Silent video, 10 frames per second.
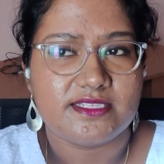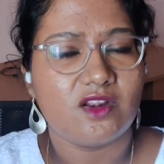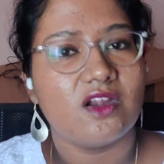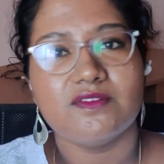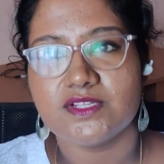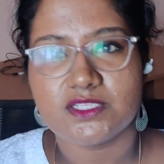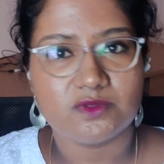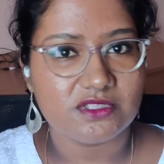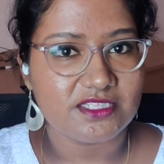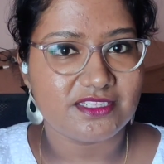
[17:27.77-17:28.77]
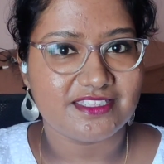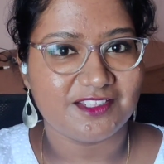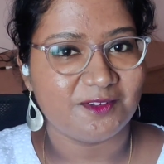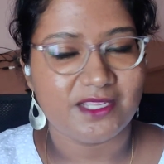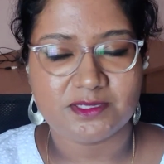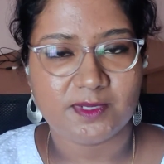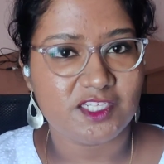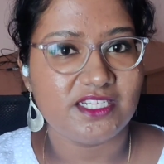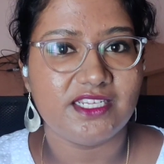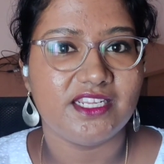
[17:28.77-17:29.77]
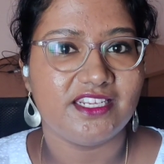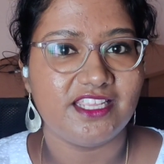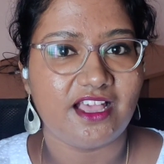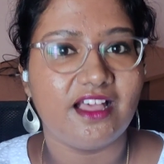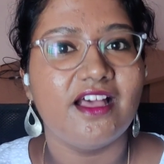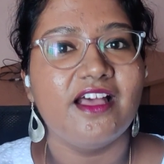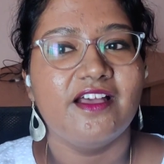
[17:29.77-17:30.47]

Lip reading: A lot of us do this, especially in India.